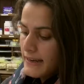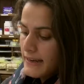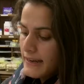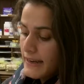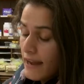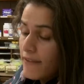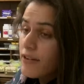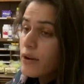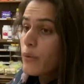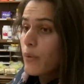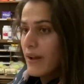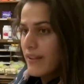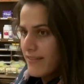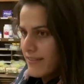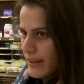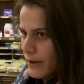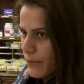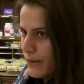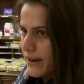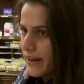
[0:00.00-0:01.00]
Every
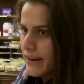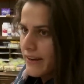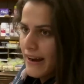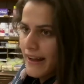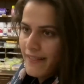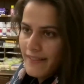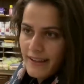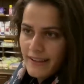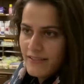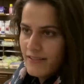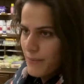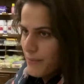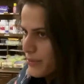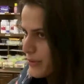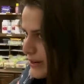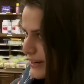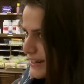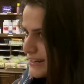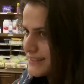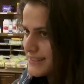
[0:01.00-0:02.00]
Wednesday, we're here at least from
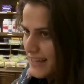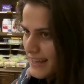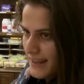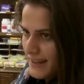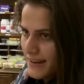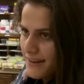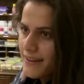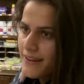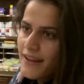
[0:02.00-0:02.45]
3 to 10.